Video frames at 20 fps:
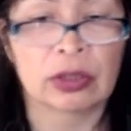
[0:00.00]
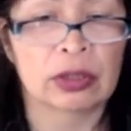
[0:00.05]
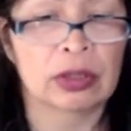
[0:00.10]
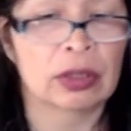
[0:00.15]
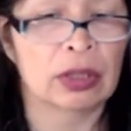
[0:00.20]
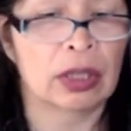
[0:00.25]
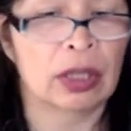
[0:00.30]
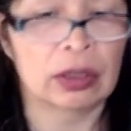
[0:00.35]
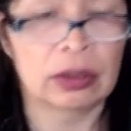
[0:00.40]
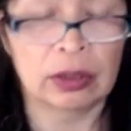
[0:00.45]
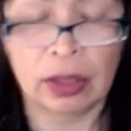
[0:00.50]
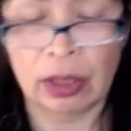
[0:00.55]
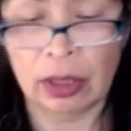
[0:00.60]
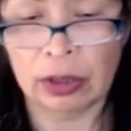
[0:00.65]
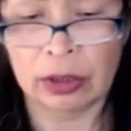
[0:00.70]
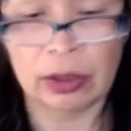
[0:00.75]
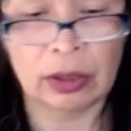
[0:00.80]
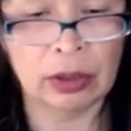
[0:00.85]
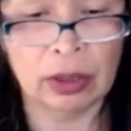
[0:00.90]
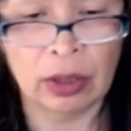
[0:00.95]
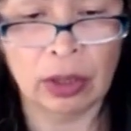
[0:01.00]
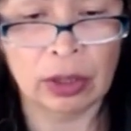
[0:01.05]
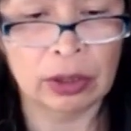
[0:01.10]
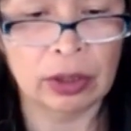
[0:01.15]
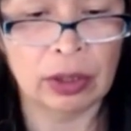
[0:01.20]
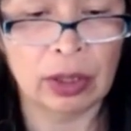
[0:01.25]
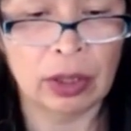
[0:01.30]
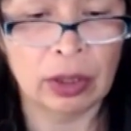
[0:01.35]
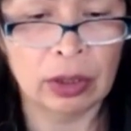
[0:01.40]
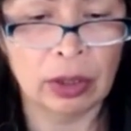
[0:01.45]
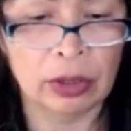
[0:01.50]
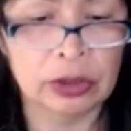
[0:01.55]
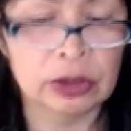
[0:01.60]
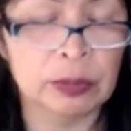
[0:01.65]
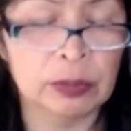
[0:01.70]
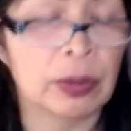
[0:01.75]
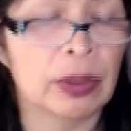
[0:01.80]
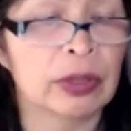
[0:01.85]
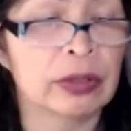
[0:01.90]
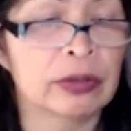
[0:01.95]
a
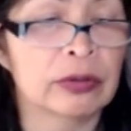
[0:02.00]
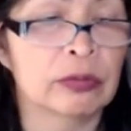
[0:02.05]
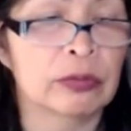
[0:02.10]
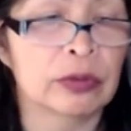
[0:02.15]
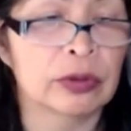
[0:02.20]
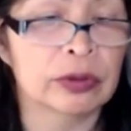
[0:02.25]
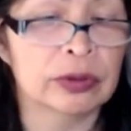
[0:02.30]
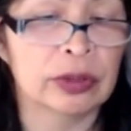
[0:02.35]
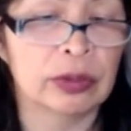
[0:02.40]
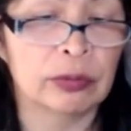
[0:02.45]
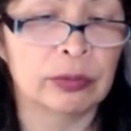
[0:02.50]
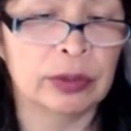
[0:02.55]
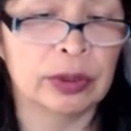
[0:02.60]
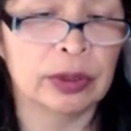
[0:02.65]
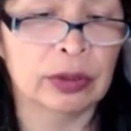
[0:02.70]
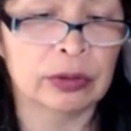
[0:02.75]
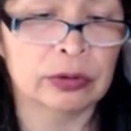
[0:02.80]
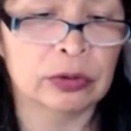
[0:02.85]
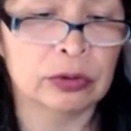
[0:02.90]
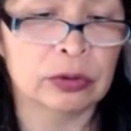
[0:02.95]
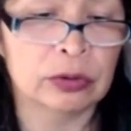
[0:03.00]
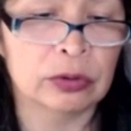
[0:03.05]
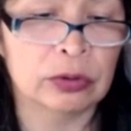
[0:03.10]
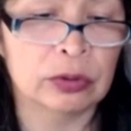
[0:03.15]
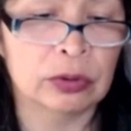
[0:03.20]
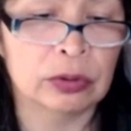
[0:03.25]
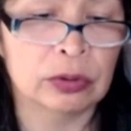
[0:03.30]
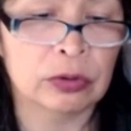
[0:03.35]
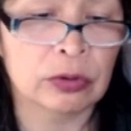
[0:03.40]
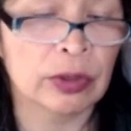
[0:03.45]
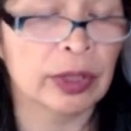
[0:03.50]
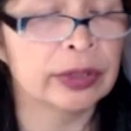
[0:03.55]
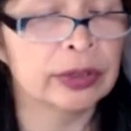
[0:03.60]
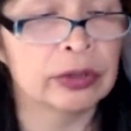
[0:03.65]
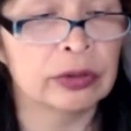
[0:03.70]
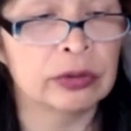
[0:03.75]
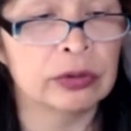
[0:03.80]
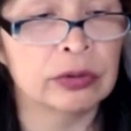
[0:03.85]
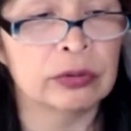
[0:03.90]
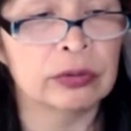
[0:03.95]
large part of the work that we are trying
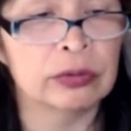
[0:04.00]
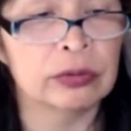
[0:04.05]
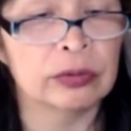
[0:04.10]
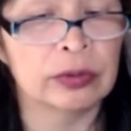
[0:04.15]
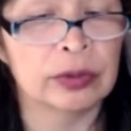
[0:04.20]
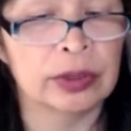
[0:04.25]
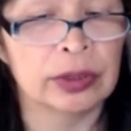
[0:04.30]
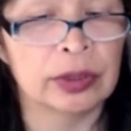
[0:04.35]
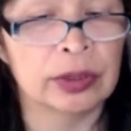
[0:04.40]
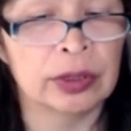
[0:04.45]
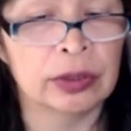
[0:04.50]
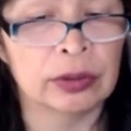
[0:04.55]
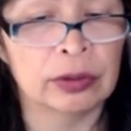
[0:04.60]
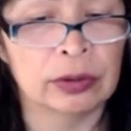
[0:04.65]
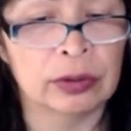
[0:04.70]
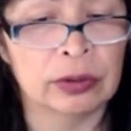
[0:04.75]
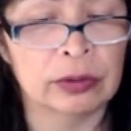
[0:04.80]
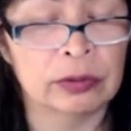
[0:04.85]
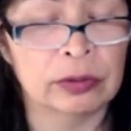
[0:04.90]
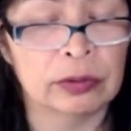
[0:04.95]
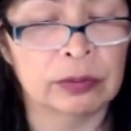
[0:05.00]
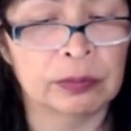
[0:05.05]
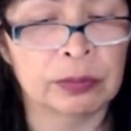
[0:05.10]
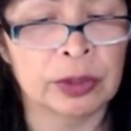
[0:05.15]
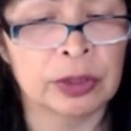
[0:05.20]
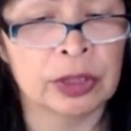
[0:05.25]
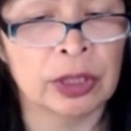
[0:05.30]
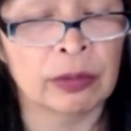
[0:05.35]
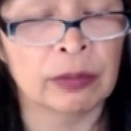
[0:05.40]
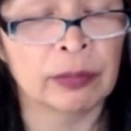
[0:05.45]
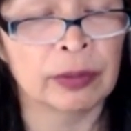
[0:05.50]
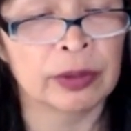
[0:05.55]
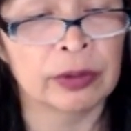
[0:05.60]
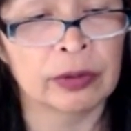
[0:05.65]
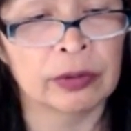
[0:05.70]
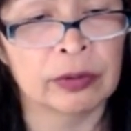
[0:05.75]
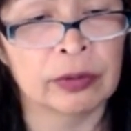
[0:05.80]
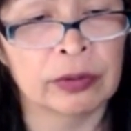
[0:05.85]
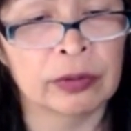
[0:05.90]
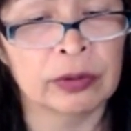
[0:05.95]
to do in our Protect
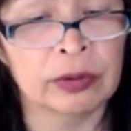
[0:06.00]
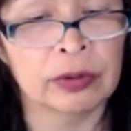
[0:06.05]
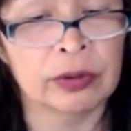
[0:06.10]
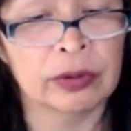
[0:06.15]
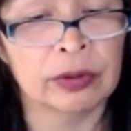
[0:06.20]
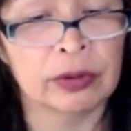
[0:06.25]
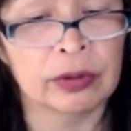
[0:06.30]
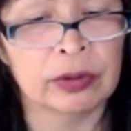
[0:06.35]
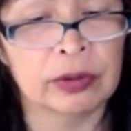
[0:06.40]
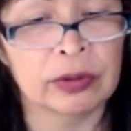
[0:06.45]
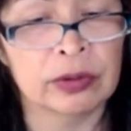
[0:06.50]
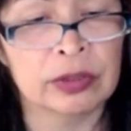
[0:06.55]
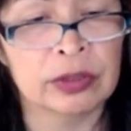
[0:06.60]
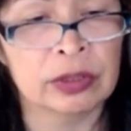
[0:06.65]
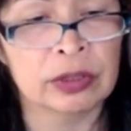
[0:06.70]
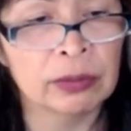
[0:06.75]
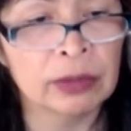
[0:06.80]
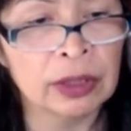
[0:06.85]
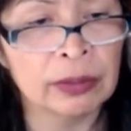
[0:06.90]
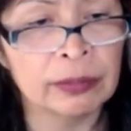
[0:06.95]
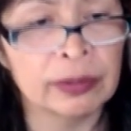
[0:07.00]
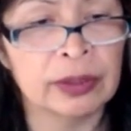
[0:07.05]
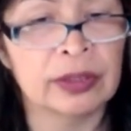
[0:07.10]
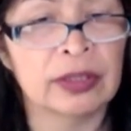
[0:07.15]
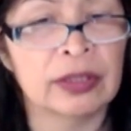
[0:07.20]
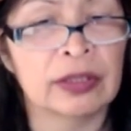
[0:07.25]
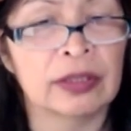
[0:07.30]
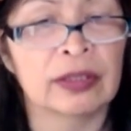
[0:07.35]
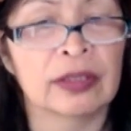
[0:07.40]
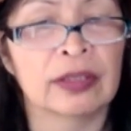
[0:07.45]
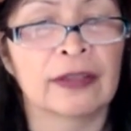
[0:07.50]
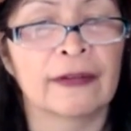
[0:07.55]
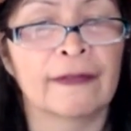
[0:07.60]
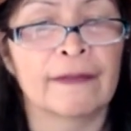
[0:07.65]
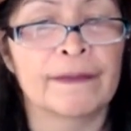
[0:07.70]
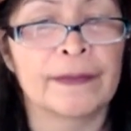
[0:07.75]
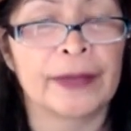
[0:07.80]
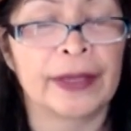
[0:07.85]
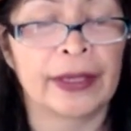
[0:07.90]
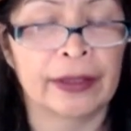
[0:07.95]
Mother Earth subcommittee
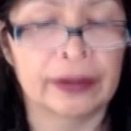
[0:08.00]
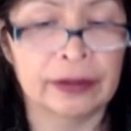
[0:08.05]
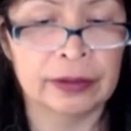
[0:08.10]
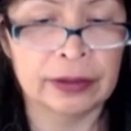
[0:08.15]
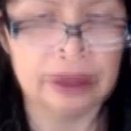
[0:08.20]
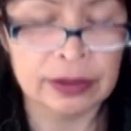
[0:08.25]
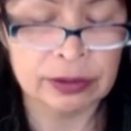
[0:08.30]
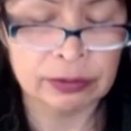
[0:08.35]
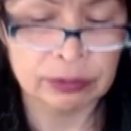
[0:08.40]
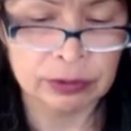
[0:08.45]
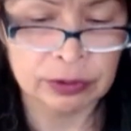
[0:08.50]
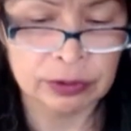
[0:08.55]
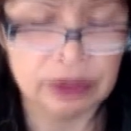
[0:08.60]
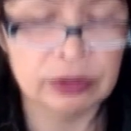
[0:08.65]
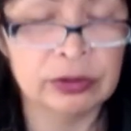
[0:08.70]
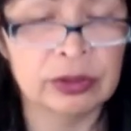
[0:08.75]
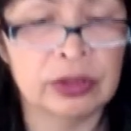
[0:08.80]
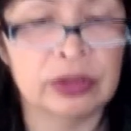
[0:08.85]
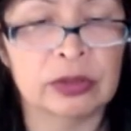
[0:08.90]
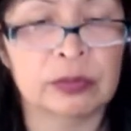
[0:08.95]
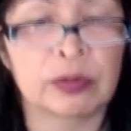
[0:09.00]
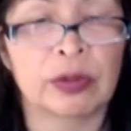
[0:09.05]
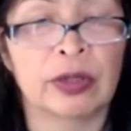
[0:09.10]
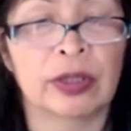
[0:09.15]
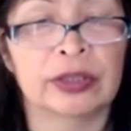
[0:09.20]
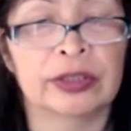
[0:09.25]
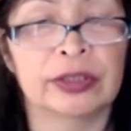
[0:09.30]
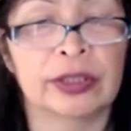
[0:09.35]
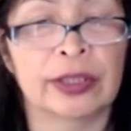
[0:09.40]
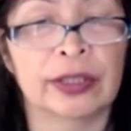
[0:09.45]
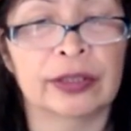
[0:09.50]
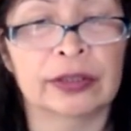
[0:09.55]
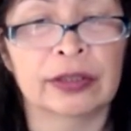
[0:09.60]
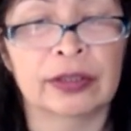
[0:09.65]
and this resilience project.